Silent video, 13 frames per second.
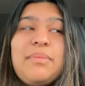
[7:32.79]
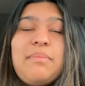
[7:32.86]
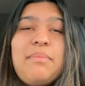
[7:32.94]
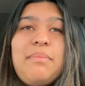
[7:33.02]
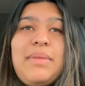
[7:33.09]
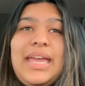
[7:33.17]

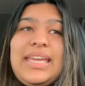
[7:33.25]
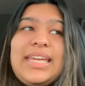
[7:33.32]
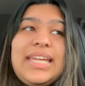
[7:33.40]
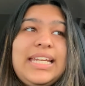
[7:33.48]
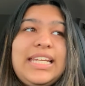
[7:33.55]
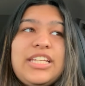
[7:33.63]
make
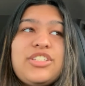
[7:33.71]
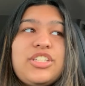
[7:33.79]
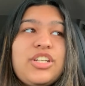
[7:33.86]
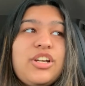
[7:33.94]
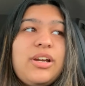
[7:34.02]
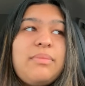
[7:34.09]
it
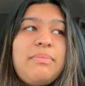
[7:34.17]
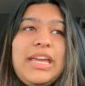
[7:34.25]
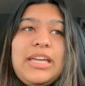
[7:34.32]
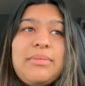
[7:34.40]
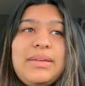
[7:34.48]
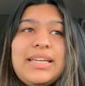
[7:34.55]
easier and
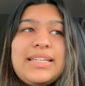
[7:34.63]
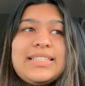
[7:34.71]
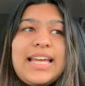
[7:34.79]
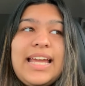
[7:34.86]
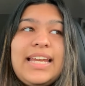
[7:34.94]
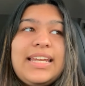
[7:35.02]
make me
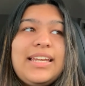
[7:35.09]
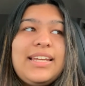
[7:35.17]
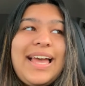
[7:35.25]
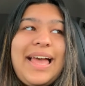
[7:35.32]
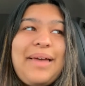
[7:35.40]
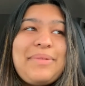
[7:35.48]

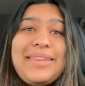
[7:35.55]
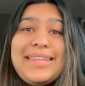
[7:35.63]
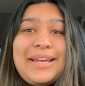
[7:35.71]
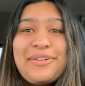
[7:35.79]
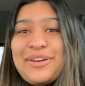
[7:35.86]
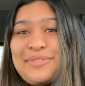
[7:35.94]
excited, and
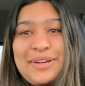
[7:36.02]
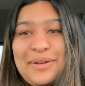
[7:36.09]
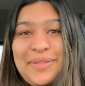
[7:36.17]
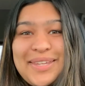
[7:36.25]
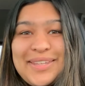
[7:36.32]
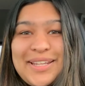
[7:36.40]
they don't even
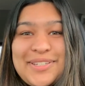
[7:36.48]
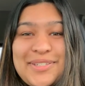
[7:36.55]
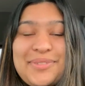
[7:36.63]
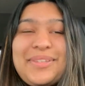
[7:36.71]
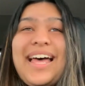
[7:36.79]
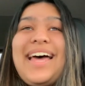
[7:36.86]
know that they
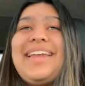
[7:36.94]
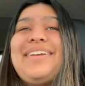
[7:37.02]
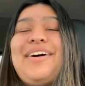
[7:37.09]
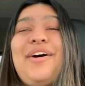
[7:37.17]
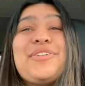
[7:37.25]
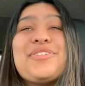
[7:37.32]
do that.
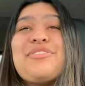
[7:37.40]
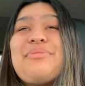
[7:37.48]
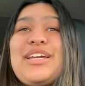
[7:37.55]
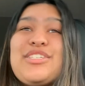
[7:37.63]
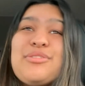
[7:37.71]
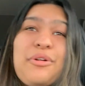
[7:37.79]
Also,
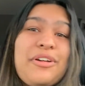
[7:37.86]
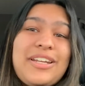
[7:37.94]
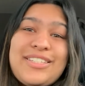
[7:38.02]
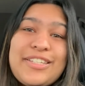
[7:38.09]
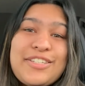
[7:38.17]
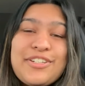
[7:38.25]
my sorority
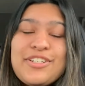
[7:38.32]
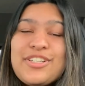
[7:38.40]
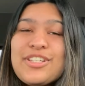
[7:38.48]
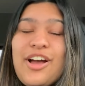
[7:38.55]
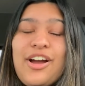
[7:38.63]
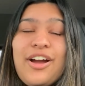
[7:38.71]

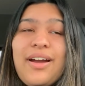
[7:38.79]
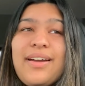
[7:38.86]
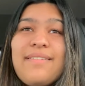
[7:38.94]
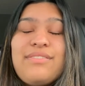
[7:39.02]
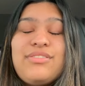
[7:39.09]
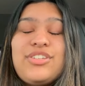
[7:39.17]
sisters
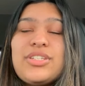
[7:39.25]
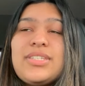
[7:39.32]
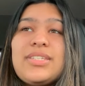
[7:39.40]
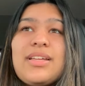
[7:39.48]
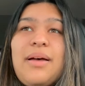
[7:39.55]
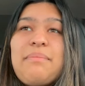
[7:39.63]
are
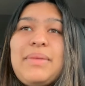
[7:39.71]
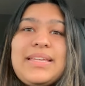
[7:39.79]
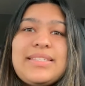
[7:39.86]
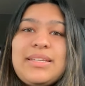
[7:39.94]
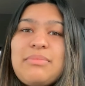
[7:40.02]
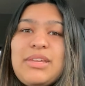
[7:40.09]
just
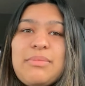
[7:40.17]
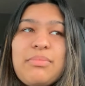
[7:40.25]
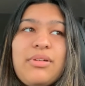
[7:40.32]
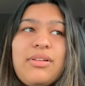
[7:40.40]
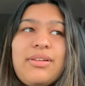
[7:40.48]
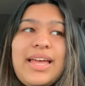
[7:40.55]
amazing
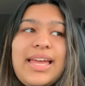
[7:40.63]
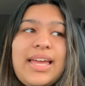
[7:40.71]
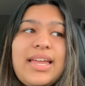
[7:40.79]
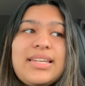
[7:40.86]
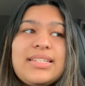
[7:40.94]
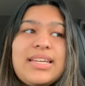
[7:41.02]
people,
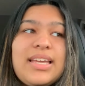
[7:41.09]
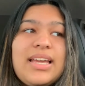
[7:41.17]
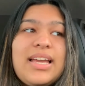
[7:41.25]
and